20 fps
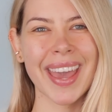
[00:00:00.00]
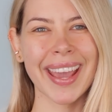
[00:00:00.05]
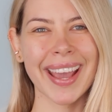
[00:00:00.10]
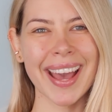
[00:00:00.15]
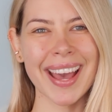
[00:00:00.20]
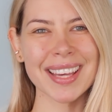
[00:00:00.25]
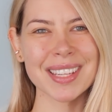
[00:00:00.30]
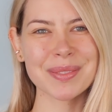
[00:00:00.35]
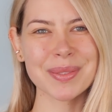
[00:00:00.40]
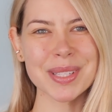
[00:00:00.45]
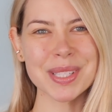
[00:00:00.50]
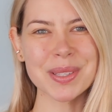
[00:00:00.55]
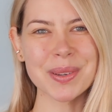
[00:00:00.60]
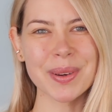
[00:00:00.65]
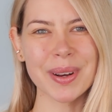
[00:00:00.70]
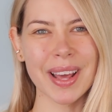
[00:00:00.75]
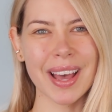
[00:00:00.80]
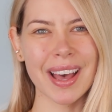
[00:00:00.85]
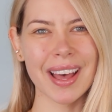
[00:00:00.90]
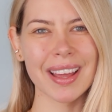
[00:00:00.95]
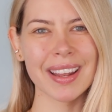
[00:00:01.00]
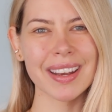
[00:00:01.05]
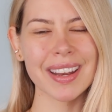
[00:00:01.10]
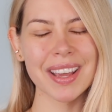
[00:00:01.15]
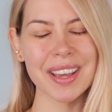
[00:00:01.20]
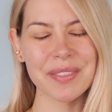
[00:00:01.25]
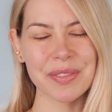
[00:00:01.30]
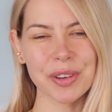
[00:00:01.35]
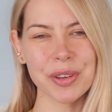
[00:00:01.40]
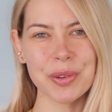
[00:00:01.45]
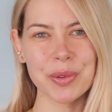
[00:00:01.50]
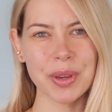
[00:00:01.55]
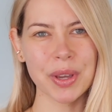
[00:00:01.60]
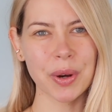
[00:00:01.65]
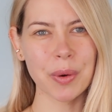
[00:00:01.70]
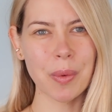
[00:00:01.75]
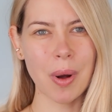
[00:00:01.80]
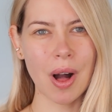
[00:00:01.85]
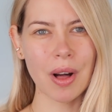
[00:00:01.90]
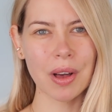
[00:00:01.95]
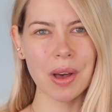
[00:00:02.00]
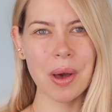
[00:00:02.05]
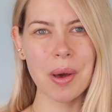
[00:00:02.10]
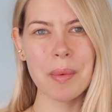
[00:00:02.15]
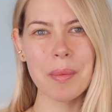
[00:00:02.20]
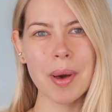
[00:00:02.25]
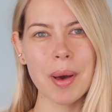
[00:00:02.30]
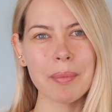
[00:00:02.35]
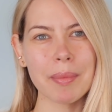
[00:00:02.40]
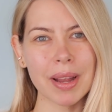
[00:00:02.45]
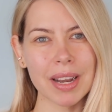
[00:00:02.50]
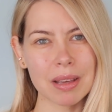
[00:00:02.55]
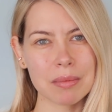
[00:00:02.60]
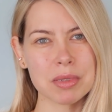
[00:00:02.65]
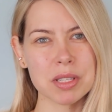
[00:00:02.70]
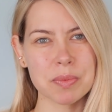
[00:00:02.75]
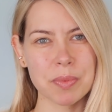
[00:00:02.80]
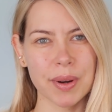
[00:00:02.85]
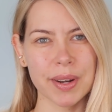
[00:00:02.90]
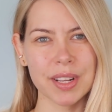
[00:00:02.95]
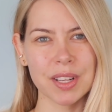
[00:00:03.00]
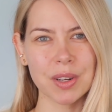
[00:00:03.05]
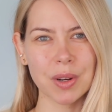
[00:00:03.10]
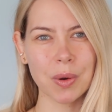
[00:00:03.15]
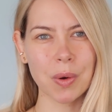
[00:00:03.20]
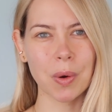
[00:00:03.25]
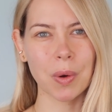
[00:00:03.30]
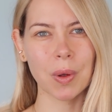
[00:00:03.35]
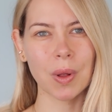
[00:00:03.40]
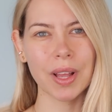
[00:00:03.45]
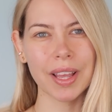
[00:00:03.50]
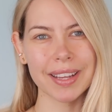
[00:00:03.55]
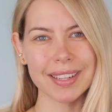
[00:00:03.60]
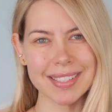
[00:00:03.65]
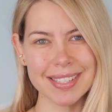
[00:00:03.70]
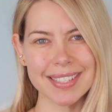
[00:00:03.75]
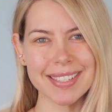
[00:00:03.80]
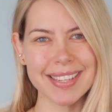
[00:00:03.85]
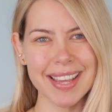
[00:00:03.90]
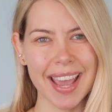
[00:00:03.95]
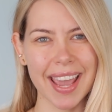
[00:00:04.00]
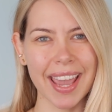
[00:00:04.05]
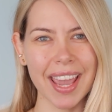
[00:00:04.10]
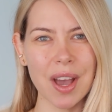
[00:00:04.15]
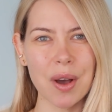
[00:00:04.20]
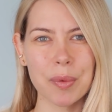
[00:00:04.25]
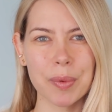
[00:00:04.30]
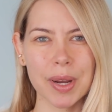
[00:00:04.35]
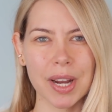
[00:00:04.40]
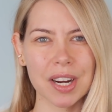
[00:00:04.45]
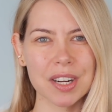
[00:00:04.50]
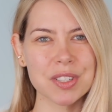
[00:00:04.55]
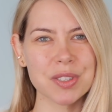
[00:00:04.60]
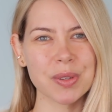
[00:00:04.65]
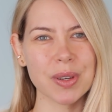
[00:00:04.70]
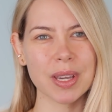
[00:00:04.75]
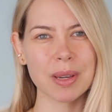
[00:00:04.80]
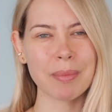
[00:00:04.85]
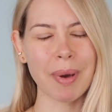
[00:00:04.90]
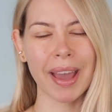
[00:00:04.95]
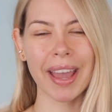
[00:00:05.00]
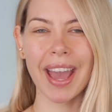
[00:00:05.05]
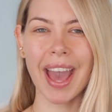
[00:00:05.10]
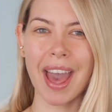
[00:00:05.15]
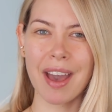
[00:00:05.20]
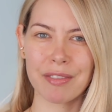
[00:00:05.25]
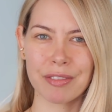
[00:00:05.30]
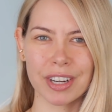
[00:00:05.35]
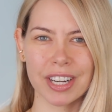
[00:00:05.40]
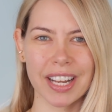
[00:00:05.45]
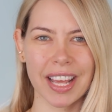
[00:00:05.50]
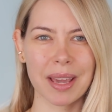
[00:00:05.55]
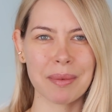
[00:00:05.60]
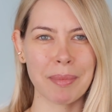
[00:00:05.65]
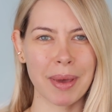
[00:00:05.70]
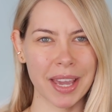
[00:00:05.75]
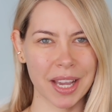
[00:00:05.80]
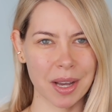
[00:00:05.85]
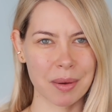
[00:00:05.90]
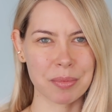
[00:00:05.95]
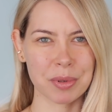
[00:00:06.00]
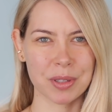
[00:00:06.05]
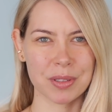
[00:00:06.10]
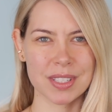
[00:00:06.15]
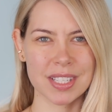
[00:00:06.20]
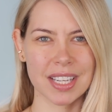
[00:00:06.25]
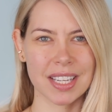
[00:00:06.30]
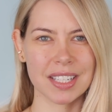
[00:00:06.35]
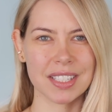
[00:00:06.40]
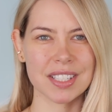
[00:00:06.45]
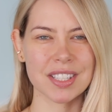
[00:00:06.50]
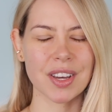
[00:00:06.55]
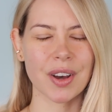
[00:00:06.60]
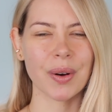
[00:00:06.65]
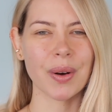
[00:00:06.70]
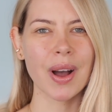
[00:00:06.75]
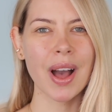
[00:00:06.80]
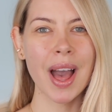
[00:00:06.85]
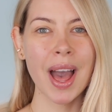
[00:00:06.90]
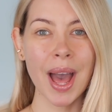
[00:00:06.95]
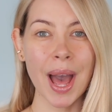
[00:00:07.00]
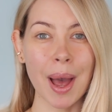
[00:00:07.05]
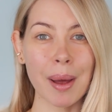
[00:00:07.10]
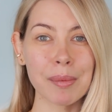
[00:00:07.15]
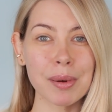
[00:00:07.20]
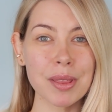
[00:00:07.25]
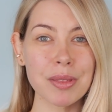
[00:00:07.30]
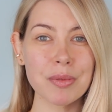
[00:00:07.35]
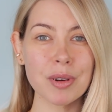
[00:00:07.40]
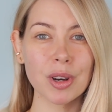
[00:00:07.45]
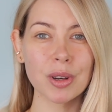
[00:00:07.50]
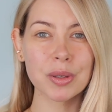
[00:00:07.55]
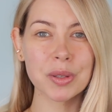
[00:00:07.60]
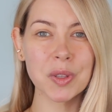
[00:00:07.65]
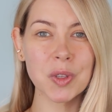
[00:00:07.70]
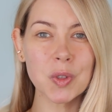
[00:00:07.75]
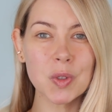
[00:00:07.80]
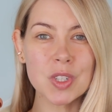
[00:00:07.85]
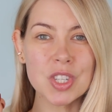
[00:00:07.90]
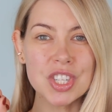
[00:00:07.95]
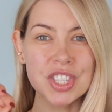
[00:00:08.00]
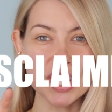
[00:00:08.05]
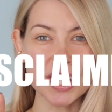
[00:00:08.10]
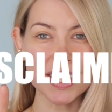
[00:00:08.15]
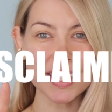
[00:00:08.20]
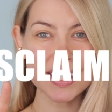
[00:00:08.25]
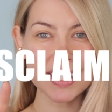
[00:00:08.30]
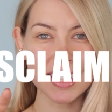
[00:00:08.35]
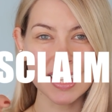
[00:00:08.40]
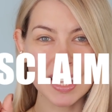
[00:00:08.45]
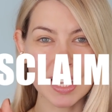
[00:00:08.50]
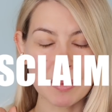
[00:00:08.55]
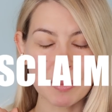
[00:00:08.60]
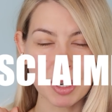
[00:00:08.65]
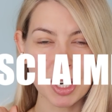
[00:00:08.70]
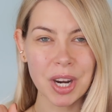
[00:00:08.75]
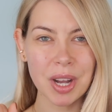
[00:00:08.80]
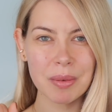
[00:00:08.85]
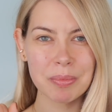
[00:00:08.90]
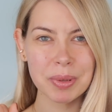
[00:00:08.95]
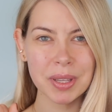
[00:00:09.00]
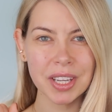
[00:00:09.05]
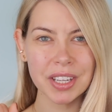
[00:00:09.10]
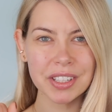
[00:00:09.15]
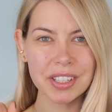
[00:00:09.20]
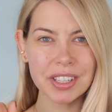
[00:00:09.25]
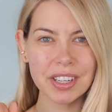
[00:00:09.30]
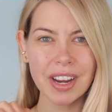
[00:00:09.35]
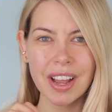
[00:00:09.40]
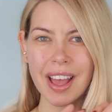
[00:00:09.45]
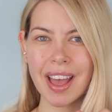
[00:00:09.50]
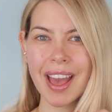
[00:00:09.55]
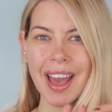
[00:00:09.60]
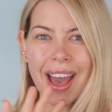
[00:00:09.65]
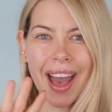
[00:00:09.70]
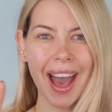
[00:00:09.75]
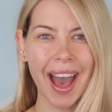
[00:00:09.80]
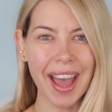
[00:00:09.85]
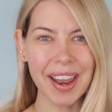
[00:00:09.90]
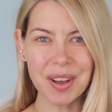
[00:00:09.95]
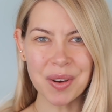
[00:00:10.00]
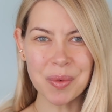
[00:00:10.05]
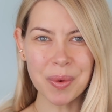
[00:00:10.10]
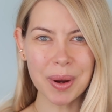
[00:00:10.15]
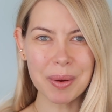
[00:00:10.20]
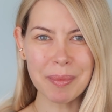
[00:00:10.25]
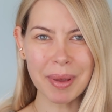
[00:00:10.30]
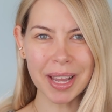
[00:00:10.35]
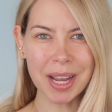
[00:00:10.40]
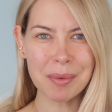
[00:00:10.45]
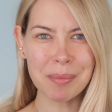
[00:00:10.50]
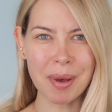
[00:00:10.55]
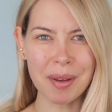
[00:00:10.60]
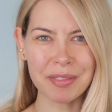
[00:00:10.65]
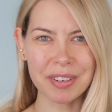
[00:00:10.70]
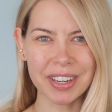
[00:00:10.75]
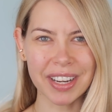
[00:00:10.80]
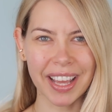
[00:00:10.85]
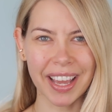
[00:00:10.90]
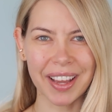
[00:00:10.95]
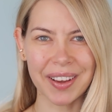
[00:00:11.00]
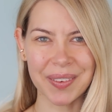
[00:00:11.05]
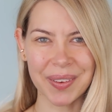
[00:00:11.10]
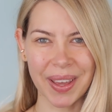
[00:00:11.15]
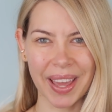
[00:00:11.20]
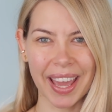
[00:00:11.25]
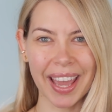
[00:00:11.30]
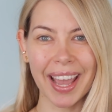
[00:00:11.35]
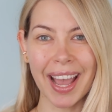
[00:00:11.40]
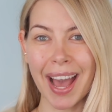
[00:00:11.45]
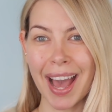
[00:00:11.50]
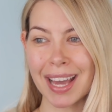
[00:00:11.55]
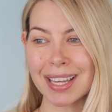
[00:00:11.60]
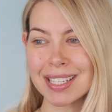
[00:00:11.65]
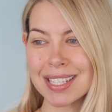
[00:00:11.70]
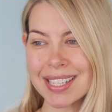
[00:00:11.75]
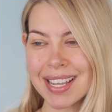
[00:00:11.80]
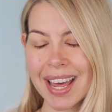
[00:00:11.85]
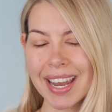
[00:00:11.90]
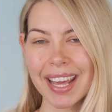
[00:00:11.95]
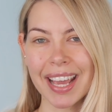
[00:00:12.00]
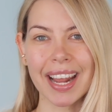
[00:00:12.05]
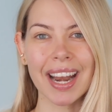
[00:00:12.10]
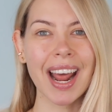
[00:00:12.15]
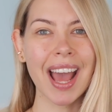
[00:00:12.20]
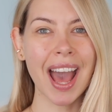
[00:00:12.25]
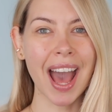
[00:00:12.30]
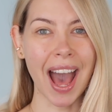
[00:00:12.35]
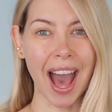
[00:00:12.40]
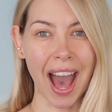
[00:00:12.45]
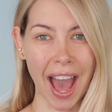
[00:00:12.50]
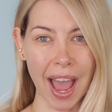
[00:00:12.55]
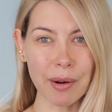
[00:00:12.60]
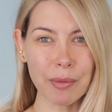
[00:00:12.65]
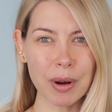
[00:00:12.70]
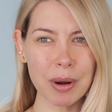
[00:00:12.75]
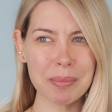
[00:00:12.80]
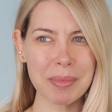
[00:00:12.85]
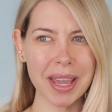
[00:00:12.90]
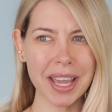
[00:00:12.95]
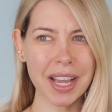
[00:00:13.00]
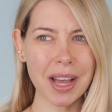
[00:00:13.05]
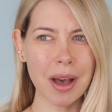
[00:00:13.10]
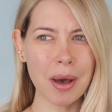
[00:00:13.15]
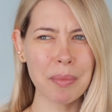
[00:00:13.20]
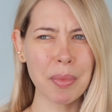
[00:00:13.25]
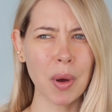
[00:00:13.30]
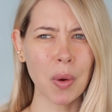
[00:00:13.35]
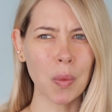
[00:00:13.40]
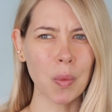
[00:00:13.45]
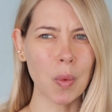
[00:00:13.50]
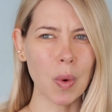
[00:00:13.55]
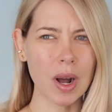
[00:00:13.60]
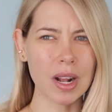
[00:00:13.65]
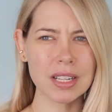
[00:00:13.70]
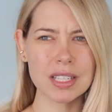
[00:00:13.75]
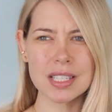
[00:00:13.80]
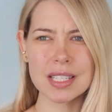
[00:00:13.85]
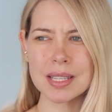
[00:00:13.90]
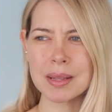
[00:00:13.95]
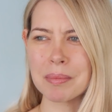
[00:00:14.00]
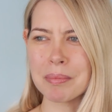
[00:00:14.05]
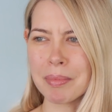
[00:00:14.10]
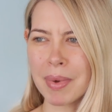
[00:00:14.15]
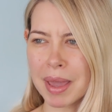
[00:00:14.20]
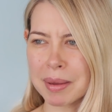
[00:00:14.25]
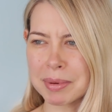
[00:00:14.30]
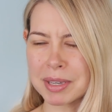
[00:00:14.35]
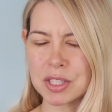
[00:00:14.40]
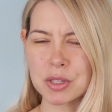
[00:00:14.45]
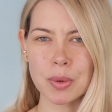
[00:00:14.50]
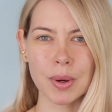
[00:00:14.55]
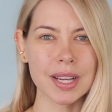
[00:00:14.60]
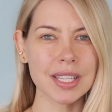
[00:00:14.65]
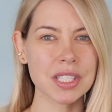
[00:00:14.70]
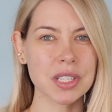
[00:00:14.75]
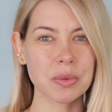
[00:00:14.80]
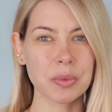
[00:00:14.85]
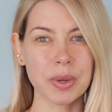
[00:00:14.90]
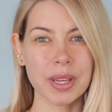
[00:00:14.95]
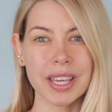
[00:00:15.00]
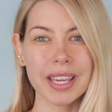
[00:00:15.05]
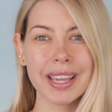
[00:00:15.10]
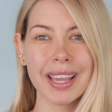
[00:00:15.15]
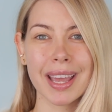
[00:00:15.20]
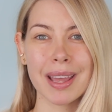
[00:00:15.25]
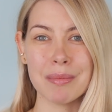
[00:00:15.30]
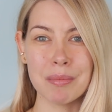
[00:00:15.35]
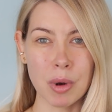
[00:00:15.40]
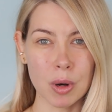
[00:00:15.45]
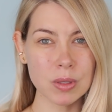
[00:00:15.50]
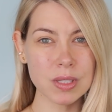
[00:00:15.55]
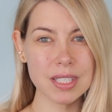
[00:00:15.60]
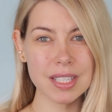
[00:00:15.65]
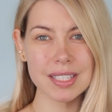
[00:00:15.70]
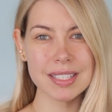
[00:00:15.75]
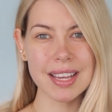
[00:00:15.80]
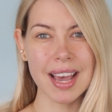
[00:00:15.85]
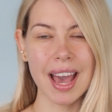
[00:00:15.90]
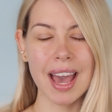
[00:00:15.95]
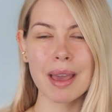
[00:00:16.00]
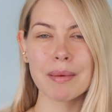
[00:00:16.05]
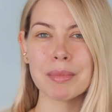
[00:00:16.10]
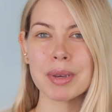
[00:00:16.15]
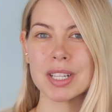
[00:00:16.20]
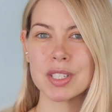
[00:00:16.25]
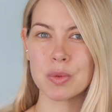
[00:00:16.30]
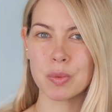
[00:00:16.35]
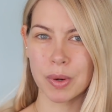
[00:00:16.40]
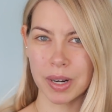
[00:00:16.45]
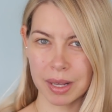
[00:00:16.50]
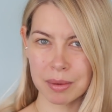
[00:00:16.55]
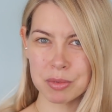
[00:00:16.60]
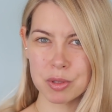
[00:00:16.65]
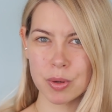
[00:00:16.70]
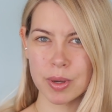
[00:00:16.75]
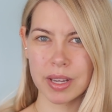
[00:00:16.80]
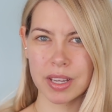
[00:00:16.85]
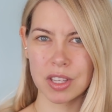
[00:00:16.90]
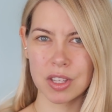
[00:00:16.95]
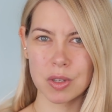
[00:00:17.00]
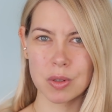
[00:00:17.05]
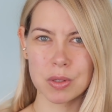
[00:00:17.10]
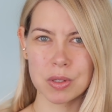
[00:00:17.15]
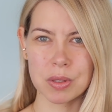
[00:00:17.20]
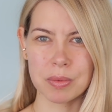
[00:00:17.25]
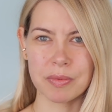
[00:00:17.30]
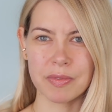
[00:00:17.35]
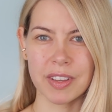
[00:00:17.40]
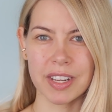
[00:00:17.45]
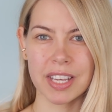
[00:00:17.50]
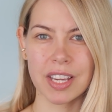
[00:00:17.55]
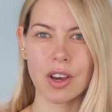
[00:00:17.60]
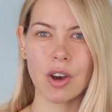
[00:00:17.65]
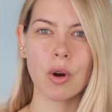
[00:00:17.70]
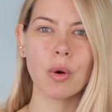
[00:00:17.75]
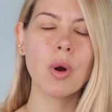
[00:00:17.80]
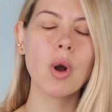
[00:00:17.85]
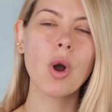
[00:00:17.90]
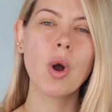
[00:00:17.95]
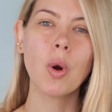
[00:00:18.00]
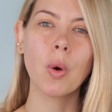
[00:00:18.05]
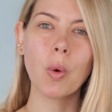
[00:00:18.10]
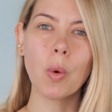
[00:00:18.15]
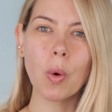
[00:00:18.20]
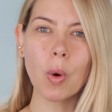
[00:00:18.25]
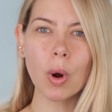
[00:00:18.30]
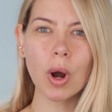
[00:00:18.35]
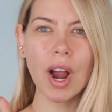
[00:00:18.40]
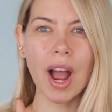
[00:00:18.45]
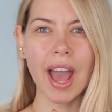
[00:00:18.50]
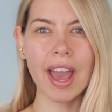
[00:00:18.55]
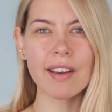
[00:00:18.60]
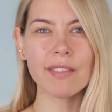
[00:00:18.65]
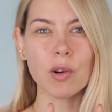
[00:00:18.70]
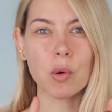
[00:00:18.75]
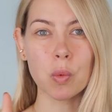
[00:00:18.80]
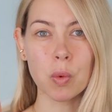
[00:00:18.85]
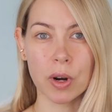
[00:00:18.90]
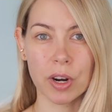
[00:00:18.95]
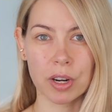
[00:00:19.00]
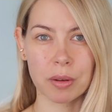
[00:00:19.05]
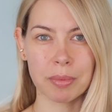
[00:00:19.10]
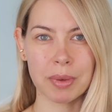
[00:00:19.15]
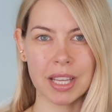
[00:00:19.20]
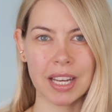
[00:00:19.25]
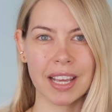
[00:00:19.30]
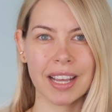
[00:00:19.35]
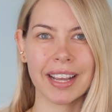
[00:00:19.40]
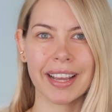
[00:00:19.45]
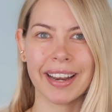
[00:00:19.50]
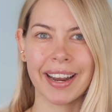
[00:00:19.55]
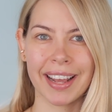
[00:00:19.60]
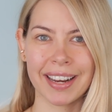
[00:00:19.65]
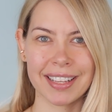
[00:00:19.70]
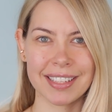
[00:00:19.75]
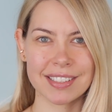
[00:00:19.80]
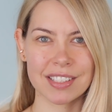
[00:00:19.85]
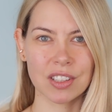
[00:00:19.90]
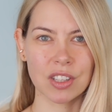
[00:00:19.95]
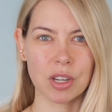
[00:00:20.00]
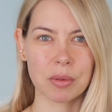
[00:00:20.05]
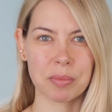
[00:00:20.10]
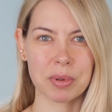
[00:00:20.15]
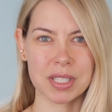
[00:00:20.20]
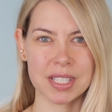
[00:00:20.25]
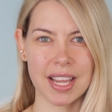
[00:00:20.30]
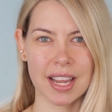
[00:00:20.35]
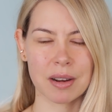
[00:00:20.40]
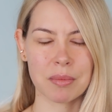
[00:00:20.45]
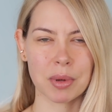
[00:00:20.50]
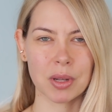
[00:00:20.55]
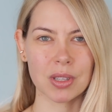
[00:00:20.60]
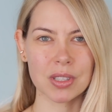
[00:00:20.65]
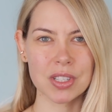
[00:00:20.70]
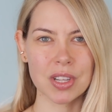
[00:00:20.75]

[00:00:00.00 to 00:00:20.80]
Hey guys, what's going on? If you're new here, welcome. My name is Brittany Nicole and today we are doing my everyday makeup routine. So I'm gonna throw a huge disclaimer up here. I don't wear makeup every day, okay? I said it. I wear makeup once, maybe twice a week, and most of the time it's when I'm doing a YouTube video or I have a work meeting and I need to look presentable.